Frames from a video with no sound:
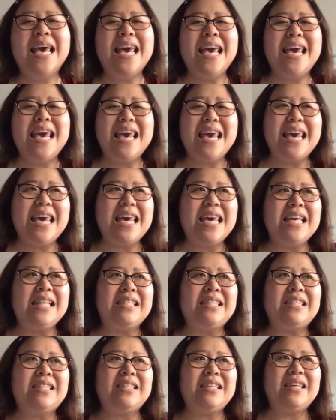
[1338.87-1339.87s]

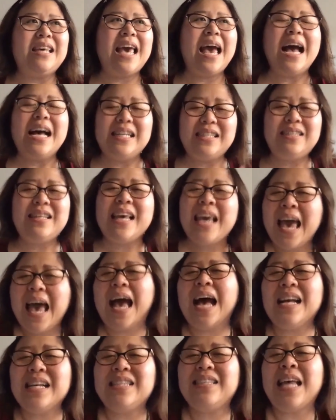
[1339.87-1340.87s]
it's it has it
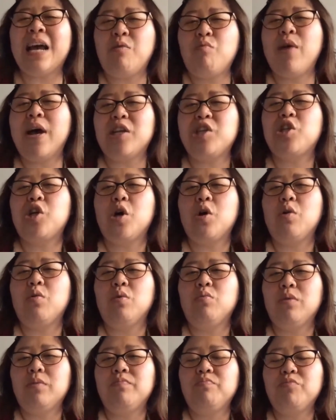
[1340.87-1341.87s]
has that retro
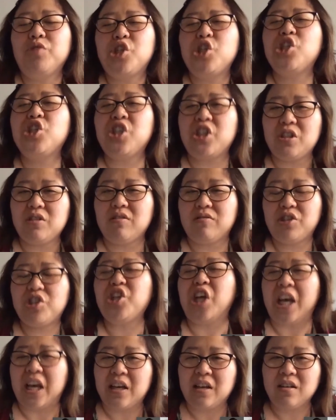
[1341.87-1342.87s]

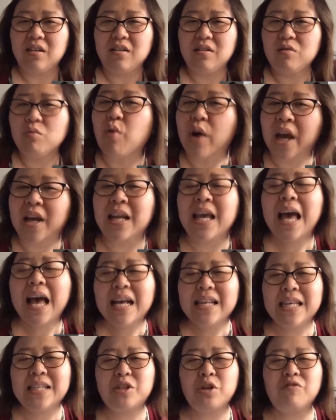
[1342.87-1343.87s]
shtick, right? It has
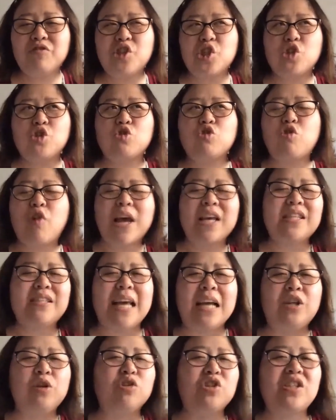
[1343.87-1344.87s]
it sort of strikes that
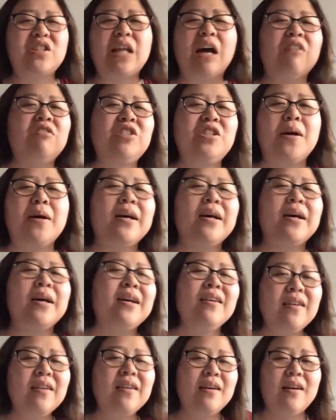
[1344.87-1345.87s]
nostalgia
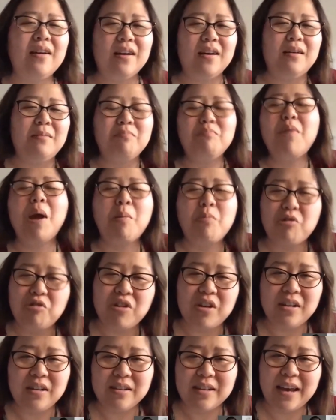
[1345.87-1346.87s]
uh,
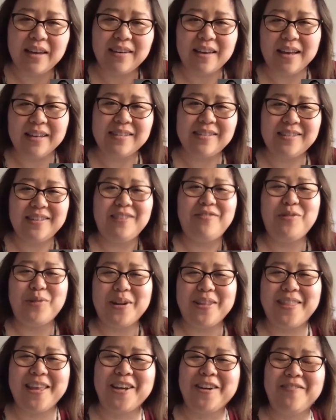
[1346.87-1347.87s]
memory, I guess, if you
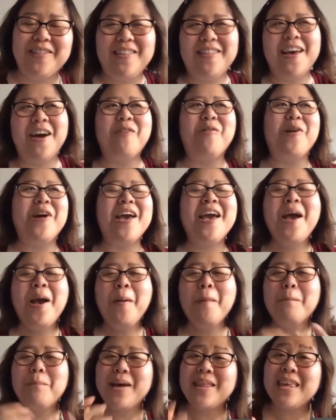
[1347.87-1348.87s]
want to think of it that way.
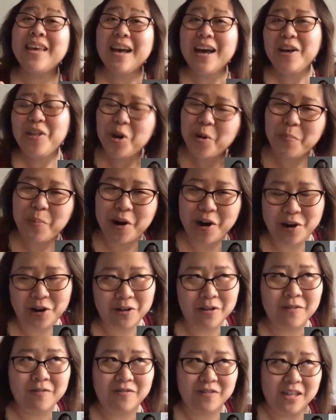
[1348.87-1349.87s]
But the other part
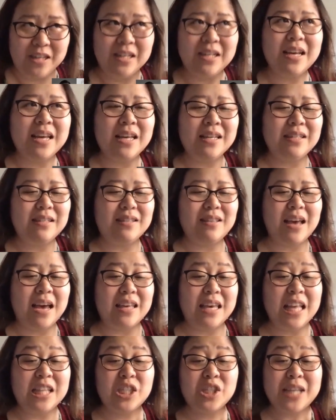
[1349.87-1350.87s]
of it is that
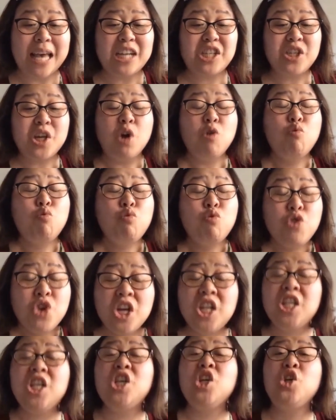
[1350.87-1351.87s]
it's actually a
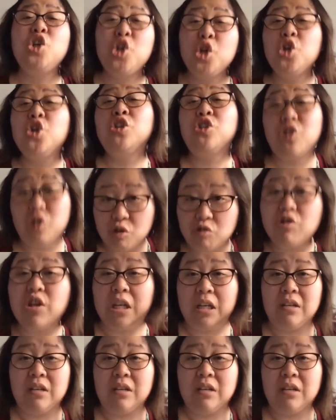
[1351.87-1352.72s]
really good screen.